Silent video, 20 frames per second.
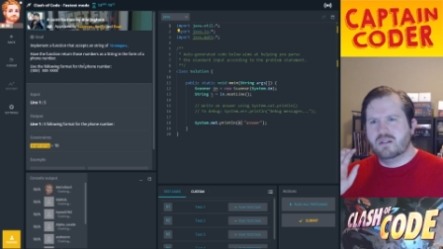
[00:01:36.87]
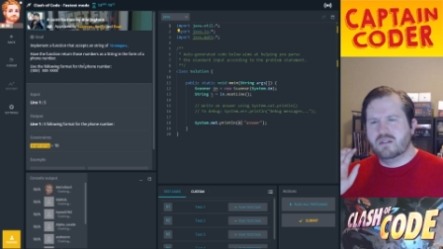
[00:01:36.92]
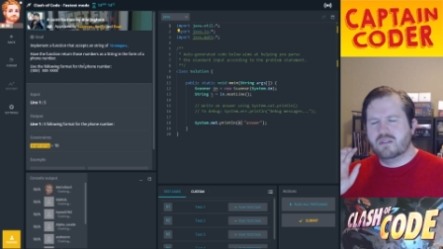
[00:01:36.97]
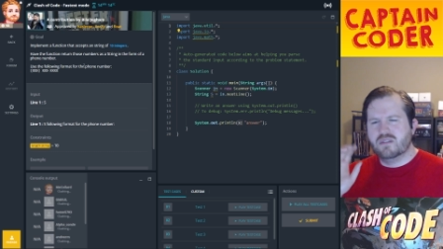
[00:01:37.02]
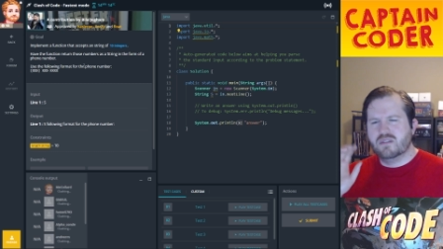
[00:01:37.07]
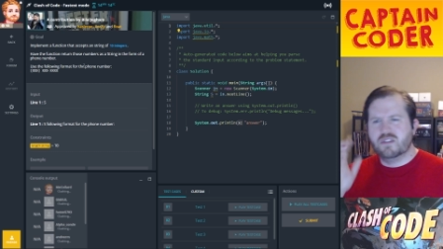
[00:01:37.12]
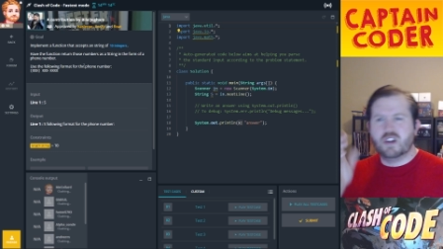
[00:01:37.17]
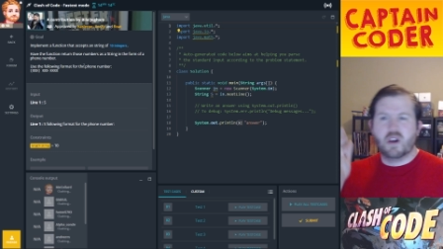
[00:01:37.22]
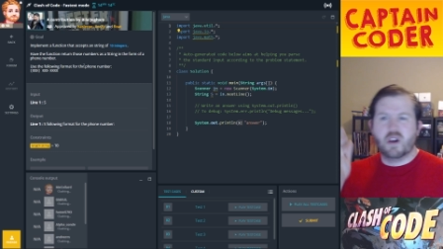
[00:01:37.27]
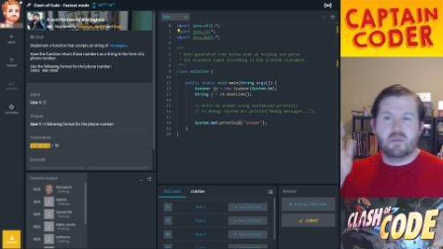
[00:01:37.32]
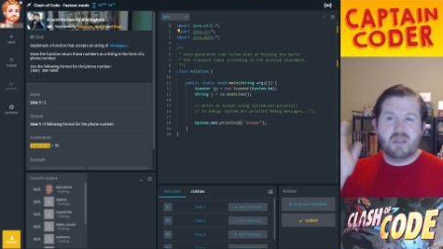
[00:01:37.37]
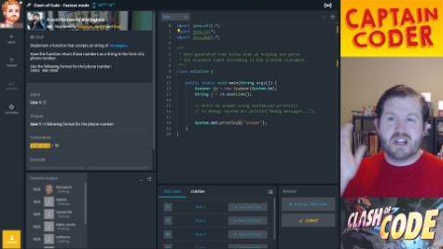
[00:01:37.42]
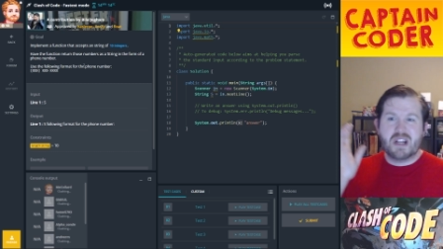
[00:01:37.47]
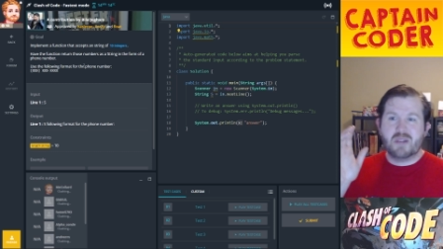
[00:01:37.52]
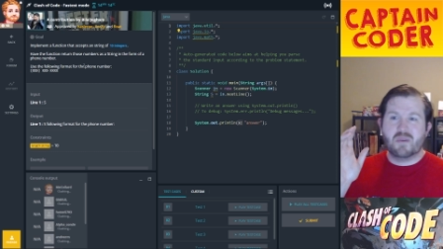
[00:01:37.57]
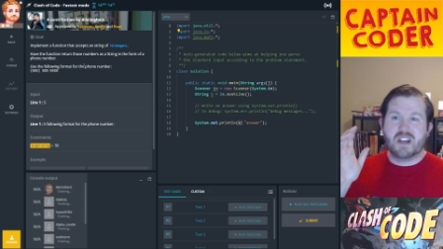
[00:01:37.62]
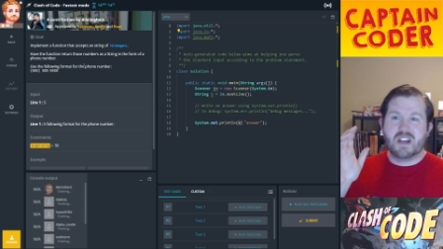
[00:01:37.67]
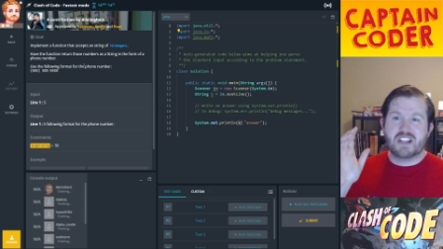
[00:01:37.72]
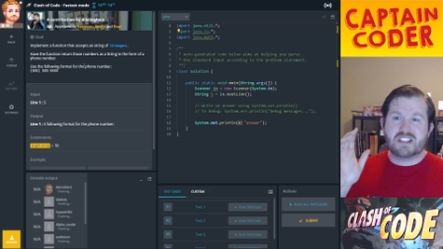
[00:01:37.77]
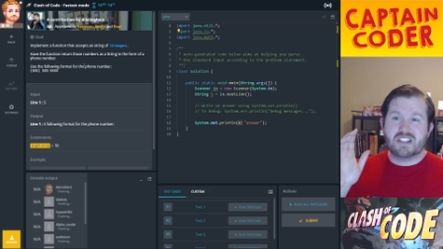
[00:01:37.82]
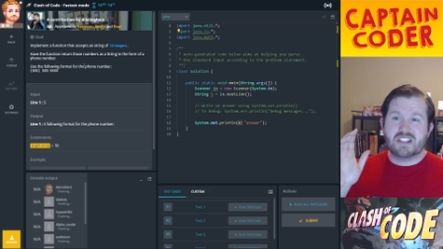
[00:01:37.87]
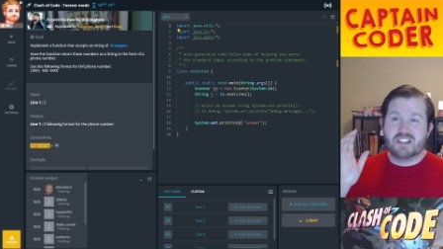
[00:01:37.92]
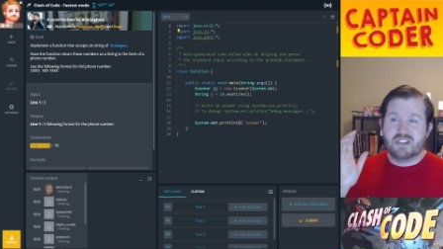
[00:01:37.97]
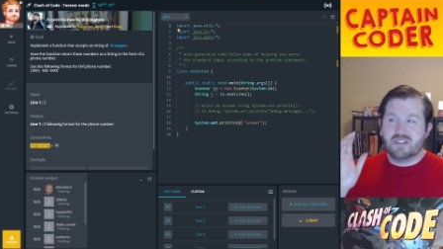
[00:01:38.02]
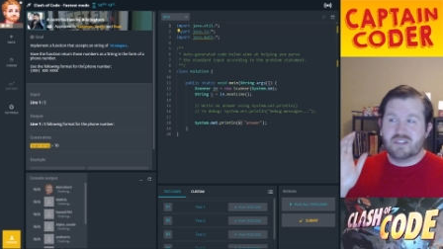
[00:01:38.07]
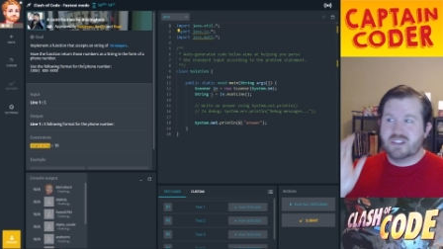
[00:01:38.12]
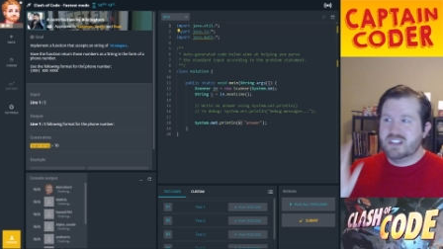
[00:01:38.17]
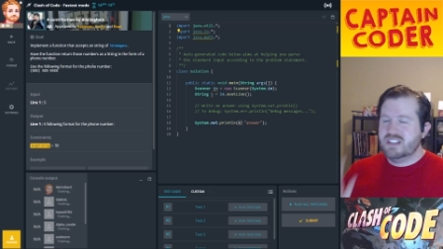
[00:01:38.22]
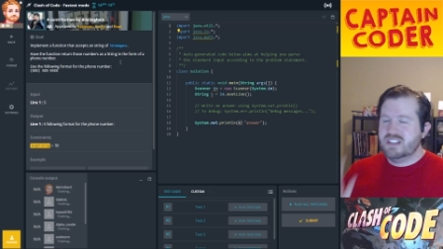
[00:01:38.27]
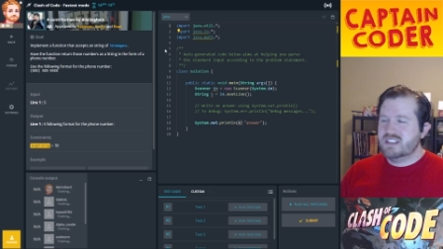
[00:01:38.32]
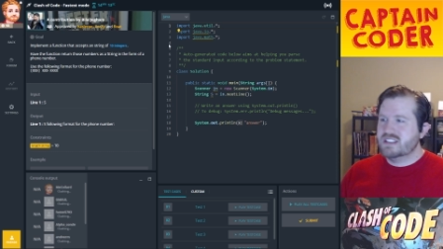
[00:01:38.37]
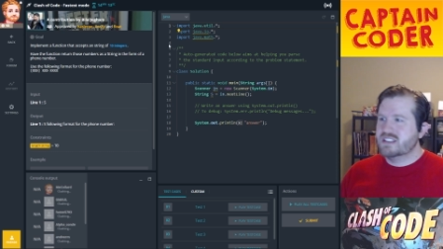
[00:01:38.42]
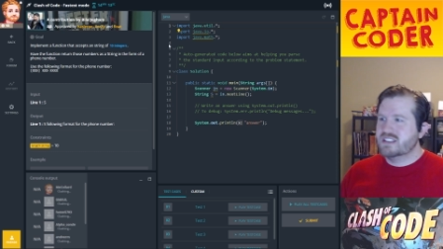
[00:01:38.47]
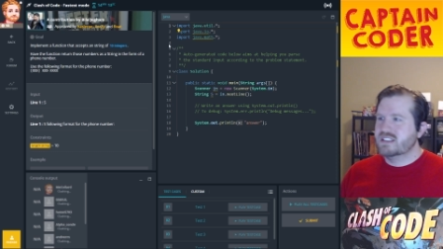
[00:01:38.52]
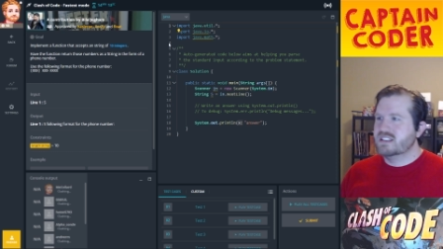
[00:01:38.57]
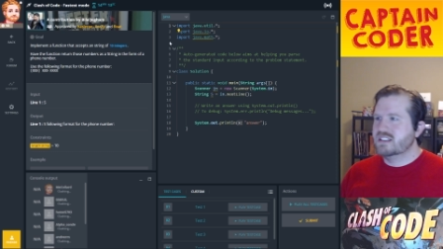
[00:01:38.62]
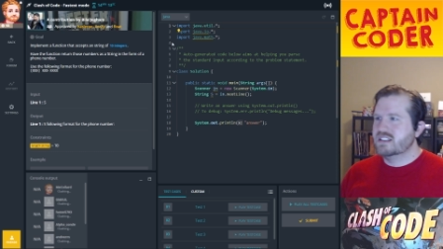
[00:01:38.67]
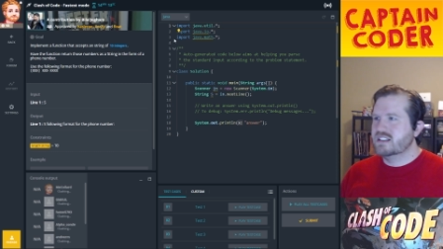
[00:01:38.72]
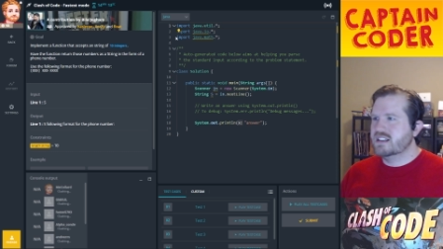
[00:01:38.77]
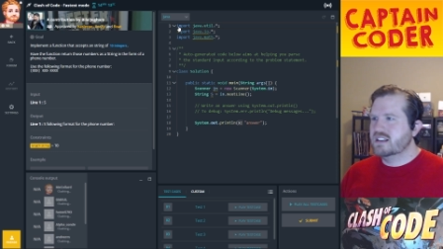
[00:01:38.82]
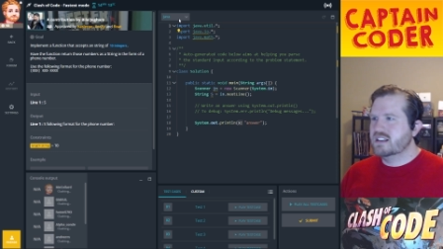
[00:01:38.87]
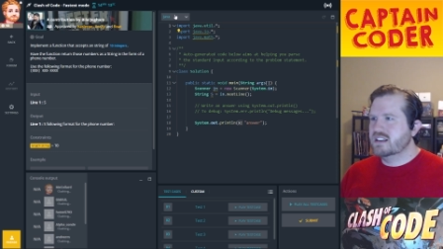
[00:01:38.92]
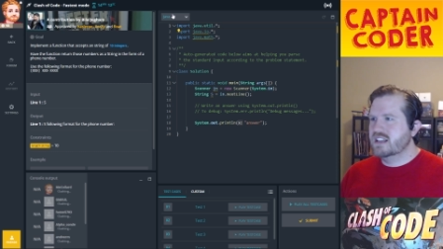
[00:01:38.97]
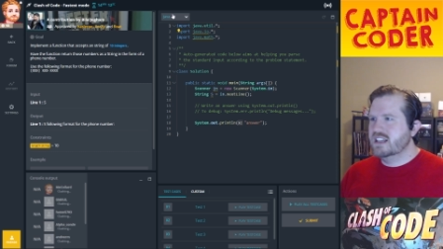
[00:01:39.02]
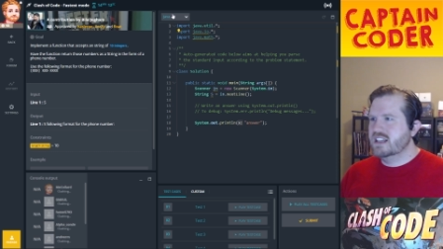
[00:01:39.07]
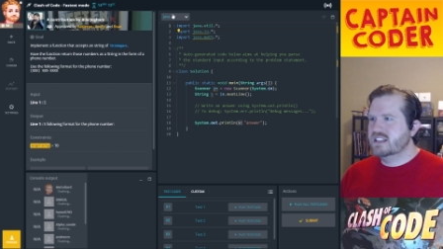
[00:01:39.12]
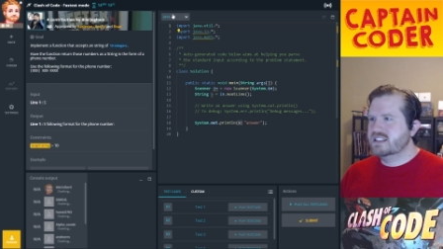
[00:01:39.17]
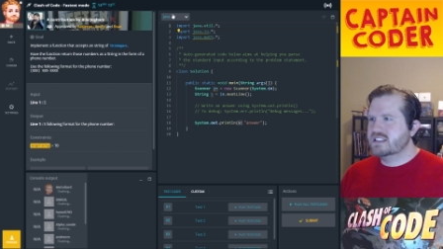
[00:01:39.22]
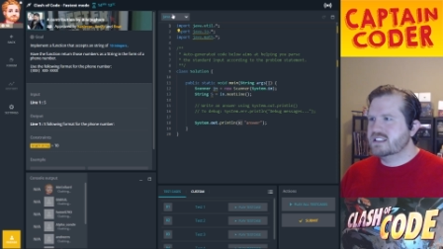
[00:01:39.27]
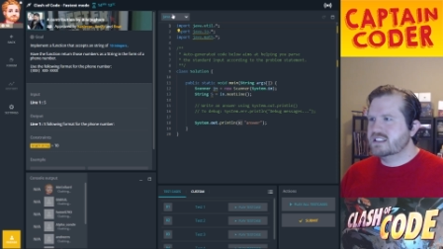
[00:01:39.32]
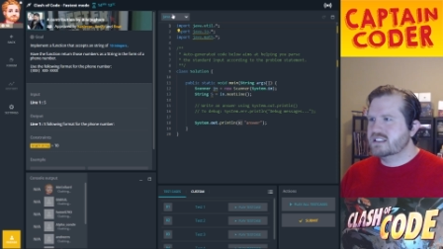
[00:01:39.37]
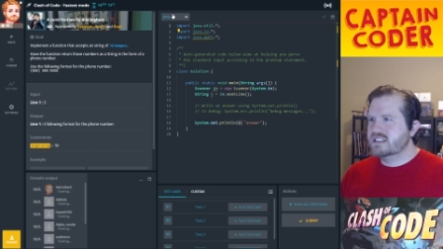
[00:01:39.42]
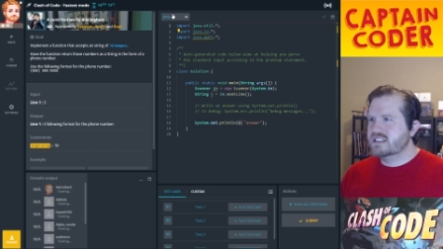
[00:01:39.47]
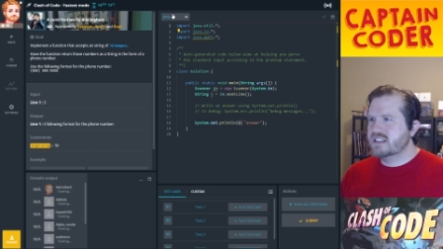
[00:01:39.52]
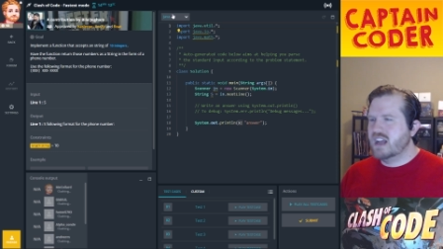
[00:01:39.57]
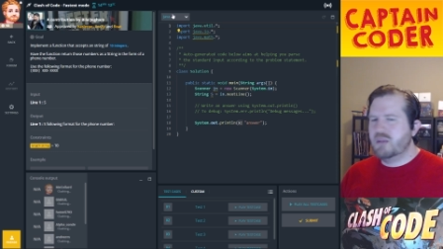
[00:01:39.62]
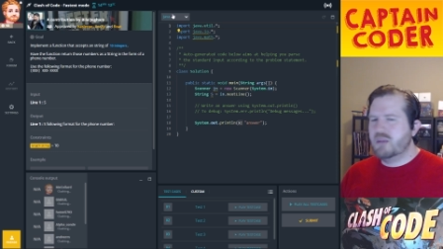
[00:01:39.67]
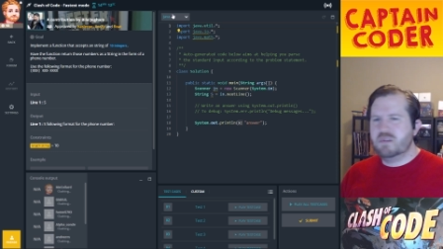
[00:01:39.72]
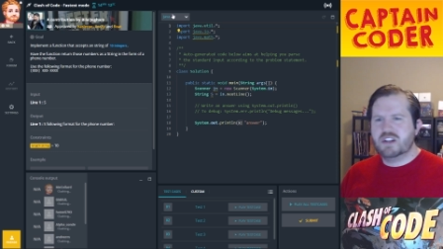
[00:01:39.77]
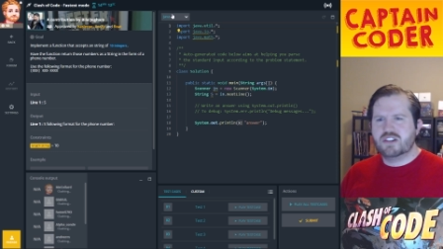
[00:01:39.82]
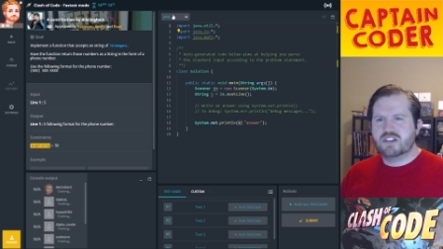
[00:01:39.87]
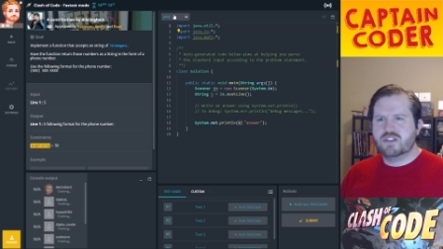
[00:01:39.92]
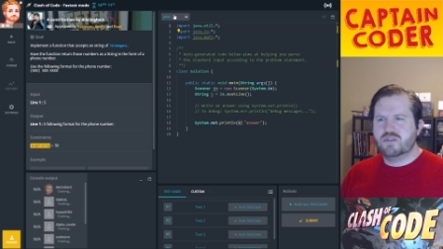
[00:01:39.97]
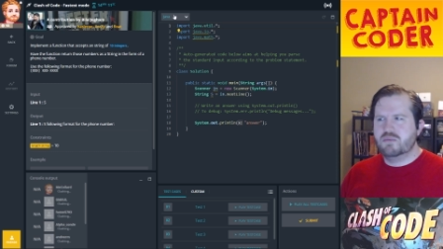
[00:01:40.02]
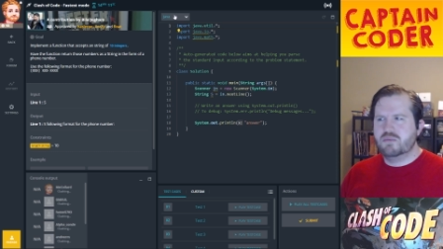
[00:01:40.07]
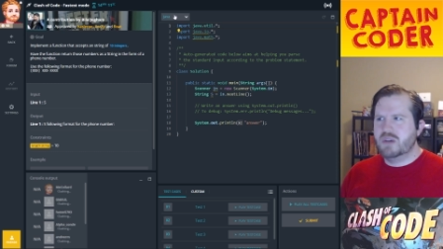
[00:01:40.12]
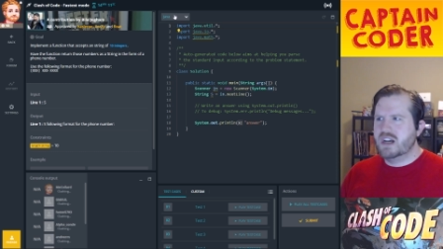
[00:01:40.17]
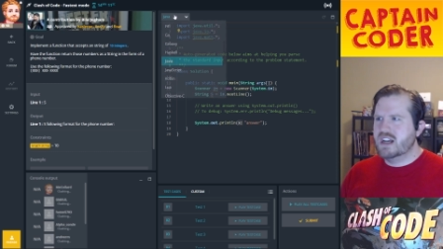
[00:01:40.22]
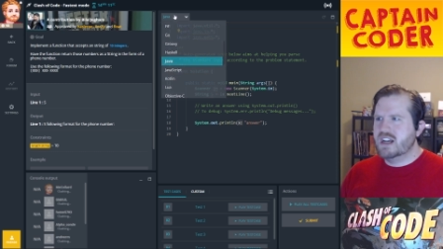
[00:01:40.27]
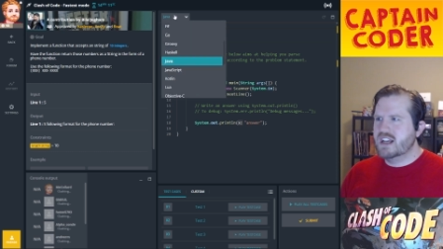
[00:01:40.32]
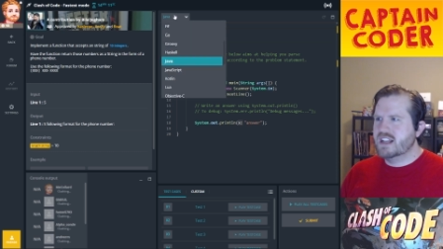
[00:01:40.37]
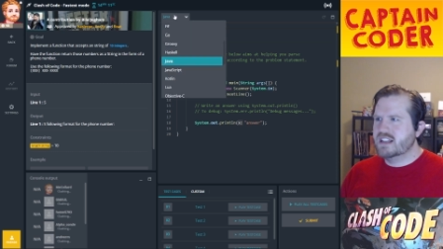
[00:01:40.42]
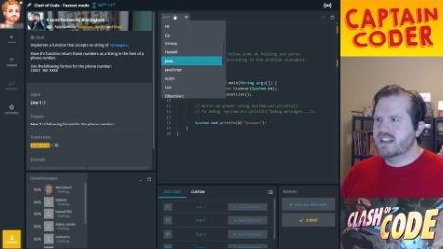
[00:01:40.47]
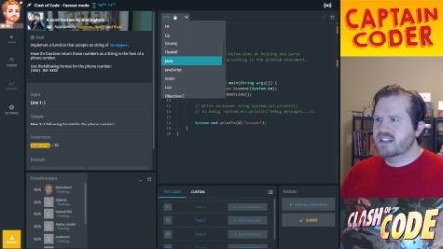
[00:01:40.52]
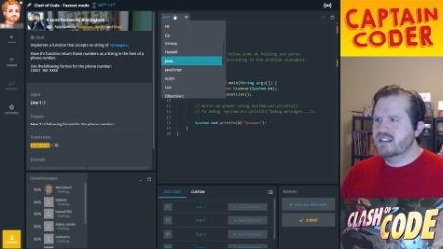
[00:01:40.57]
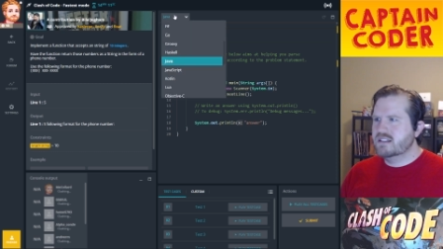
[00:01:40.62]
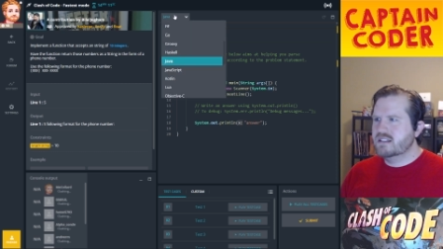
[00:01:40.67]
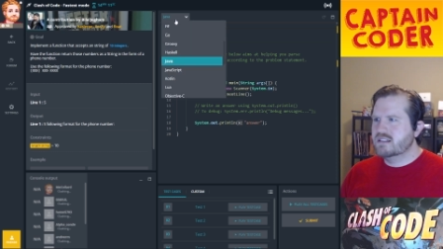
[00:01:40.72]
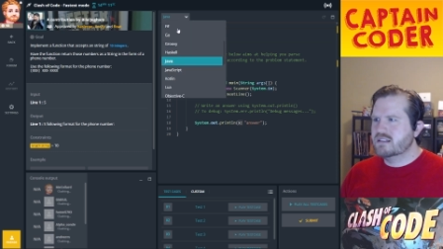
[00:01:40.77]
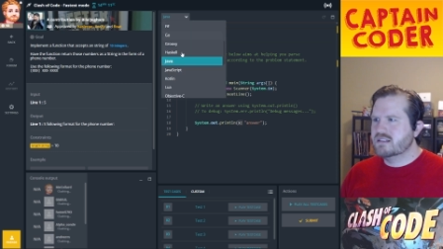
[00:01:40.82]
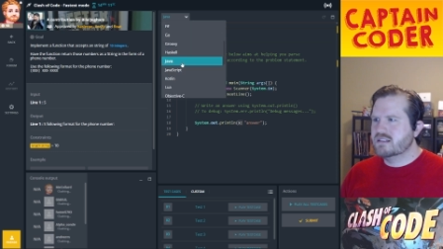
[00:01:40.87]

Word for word: there are many ways to do this. I'm going to do mine.